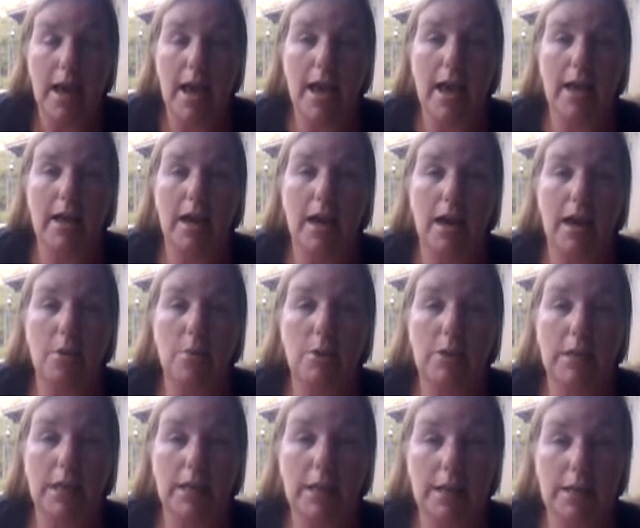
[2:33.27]
and I would
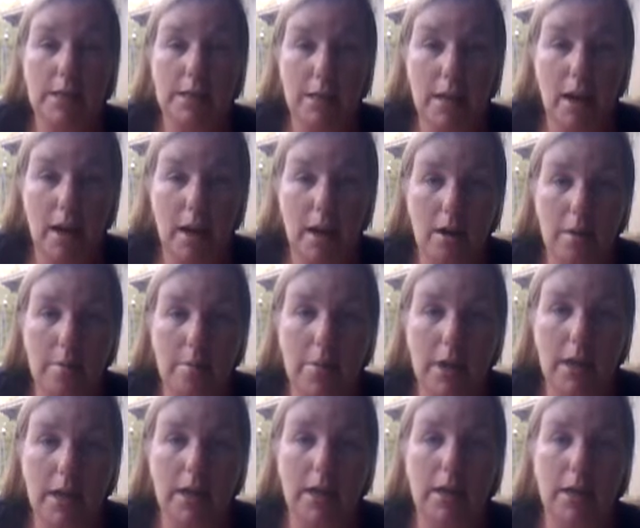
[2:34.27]
like it to come
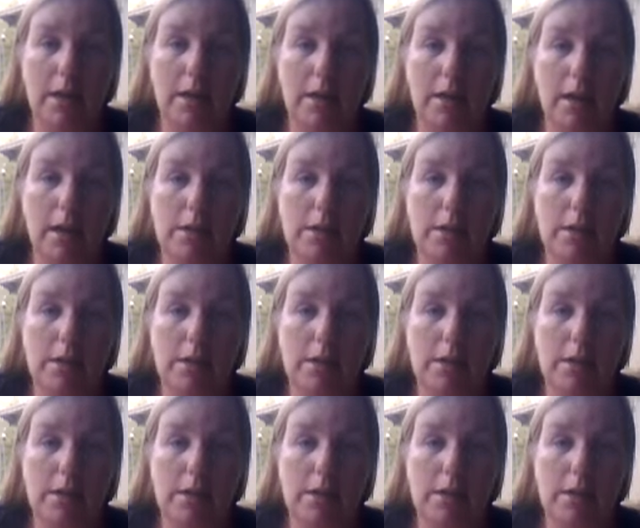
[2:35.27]
in